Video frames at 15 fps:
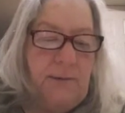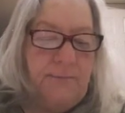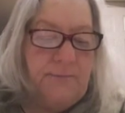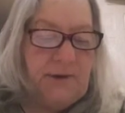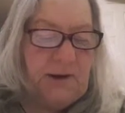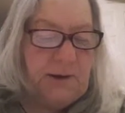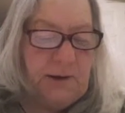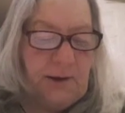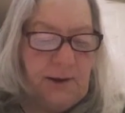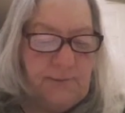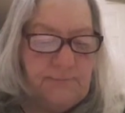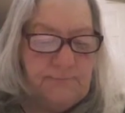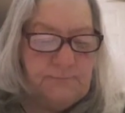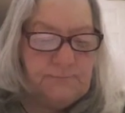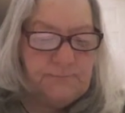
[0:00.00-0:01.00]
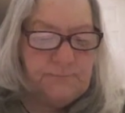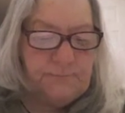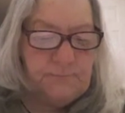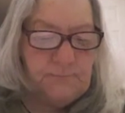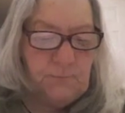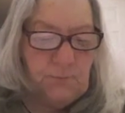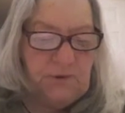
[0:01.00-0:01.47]
But um,
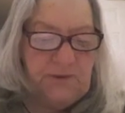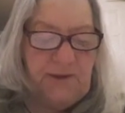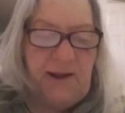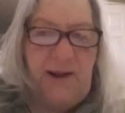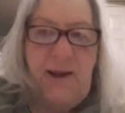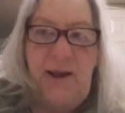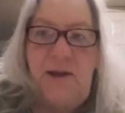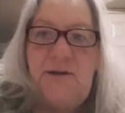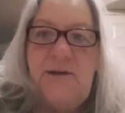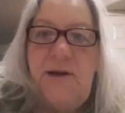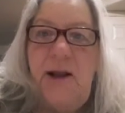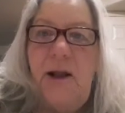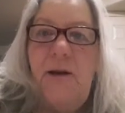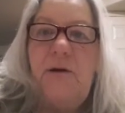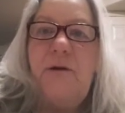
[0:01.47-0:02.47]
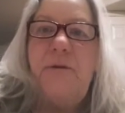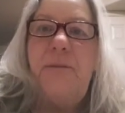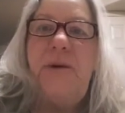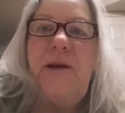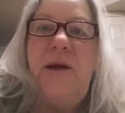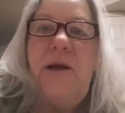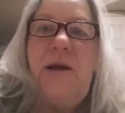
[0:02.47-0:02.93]
when they handed out at the
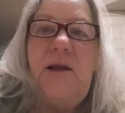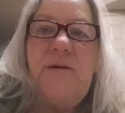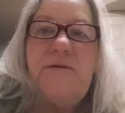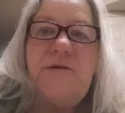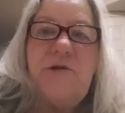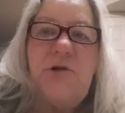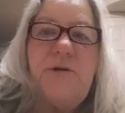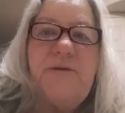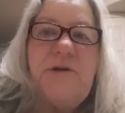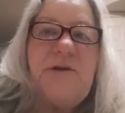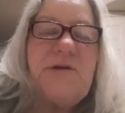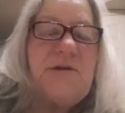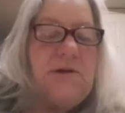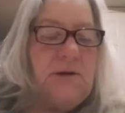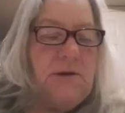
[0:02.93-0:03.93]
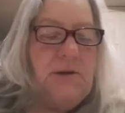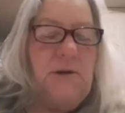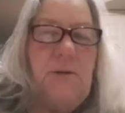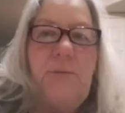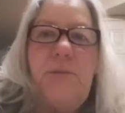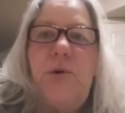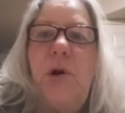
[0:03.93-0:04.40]
beginning of service,
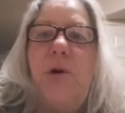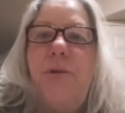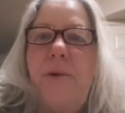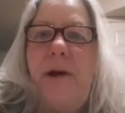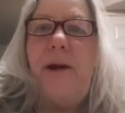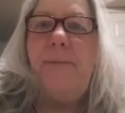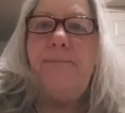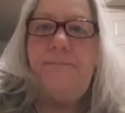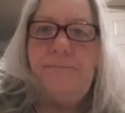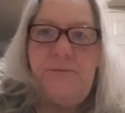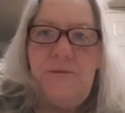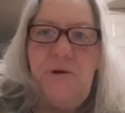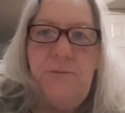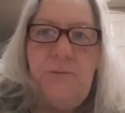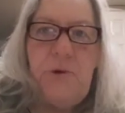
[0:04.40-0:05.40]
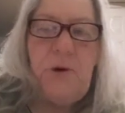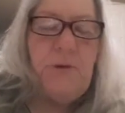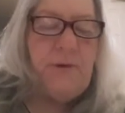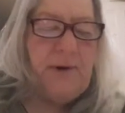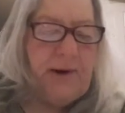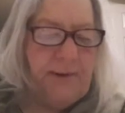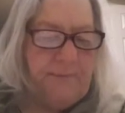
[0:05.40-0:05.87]
program, the
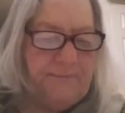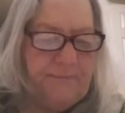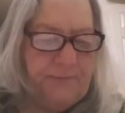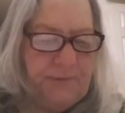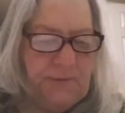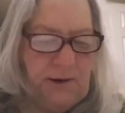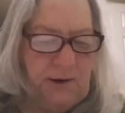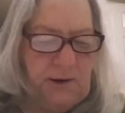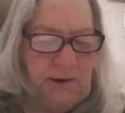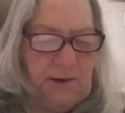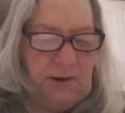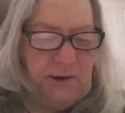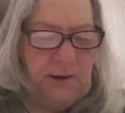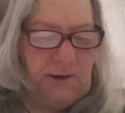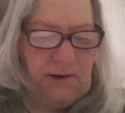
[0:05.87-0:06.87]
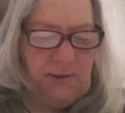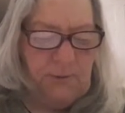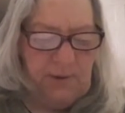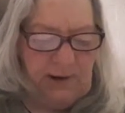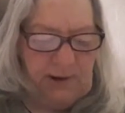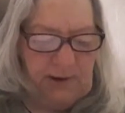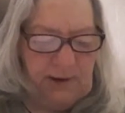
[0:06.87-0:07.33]
program.
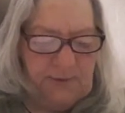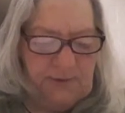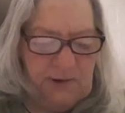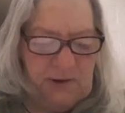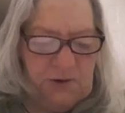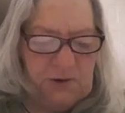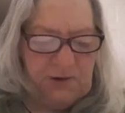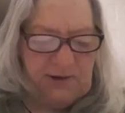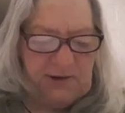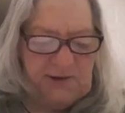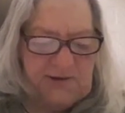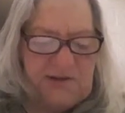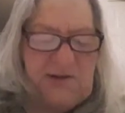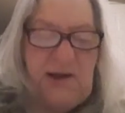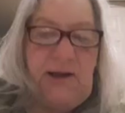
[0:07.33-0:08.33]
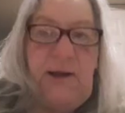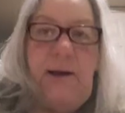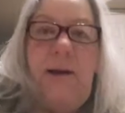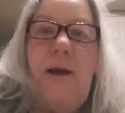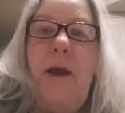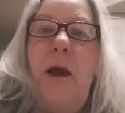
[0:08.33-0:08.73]
Anyway, and then you can see.